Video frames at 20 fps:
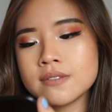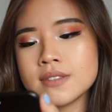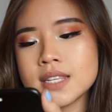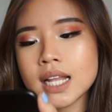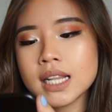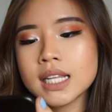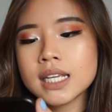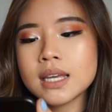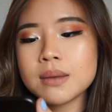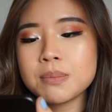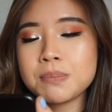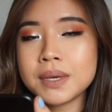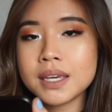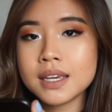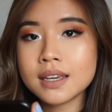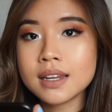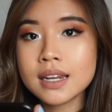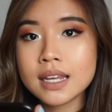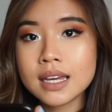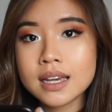of delicate
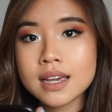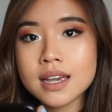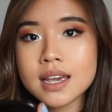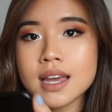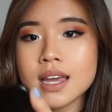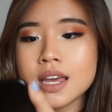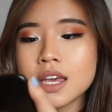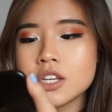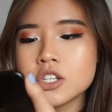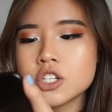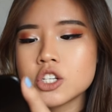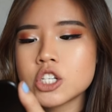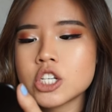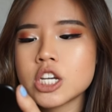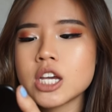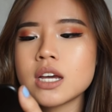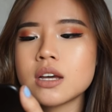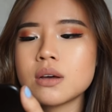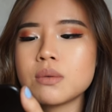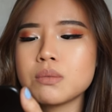peony,
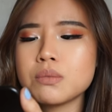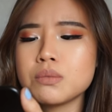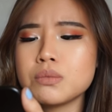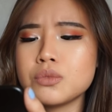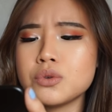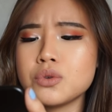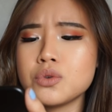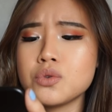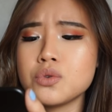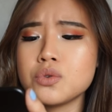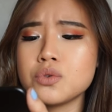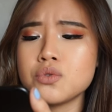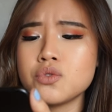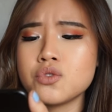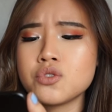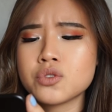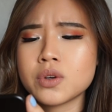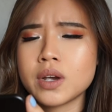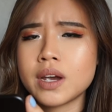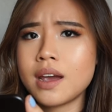chic
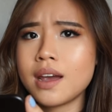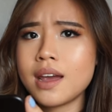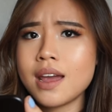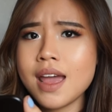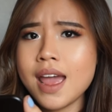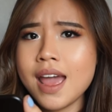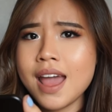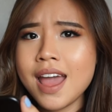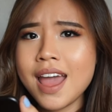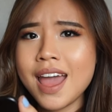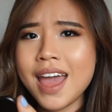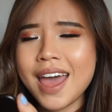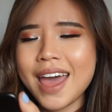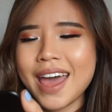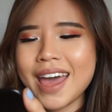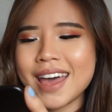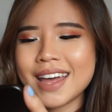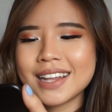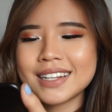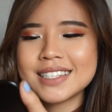mousse,
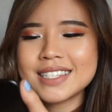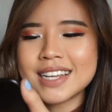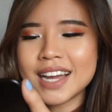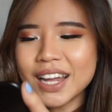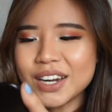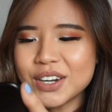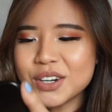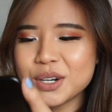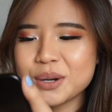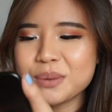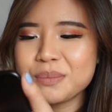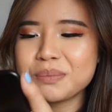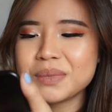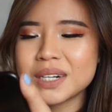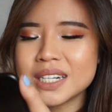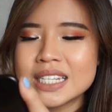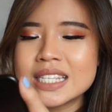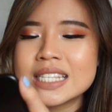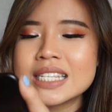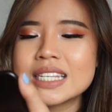and tender
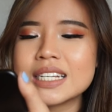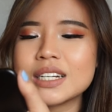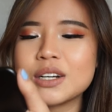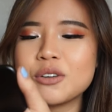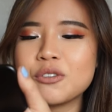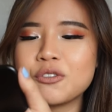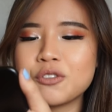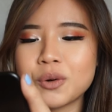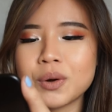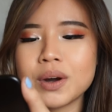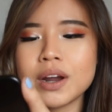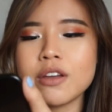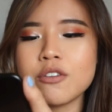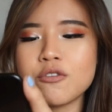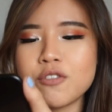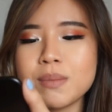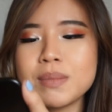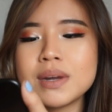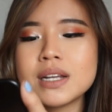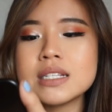musk for a
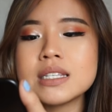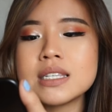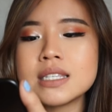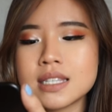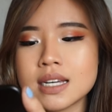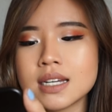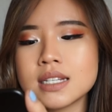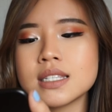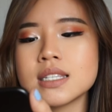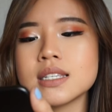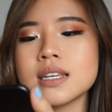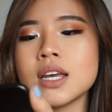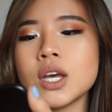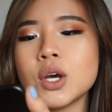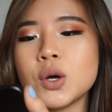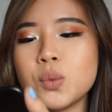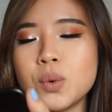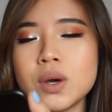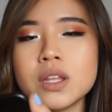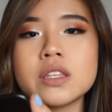feminine scent
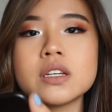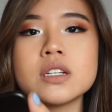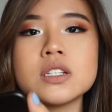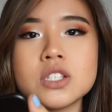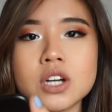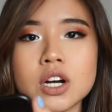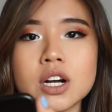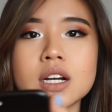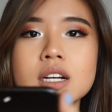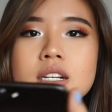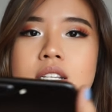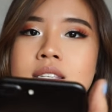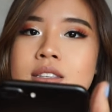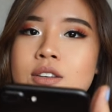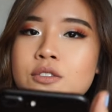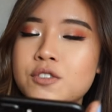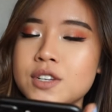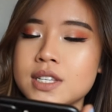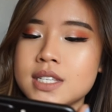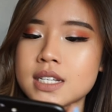with dark
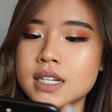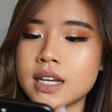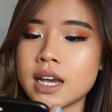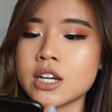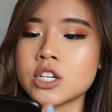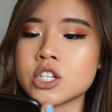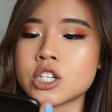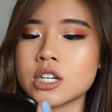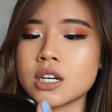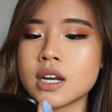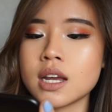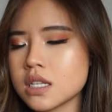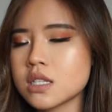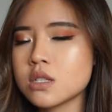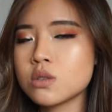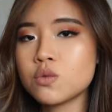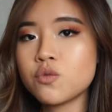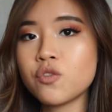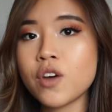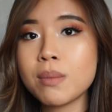sophistication.
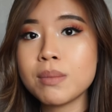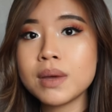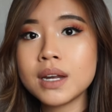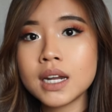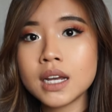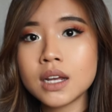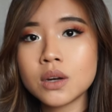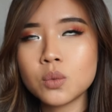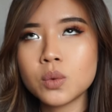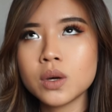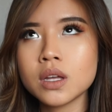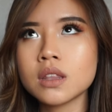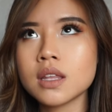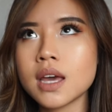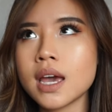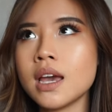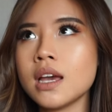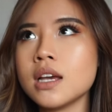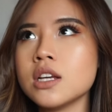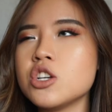It's feminine with
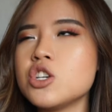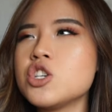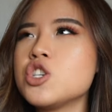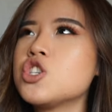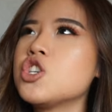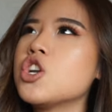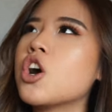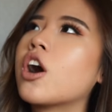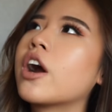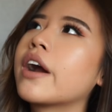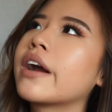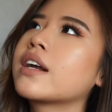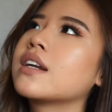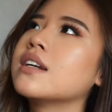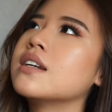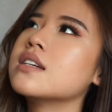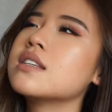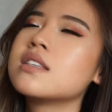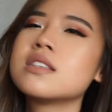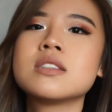a
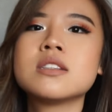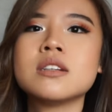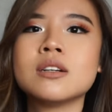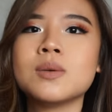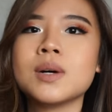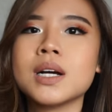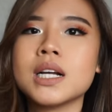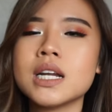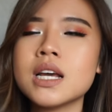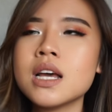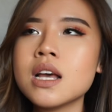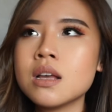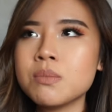darkness to it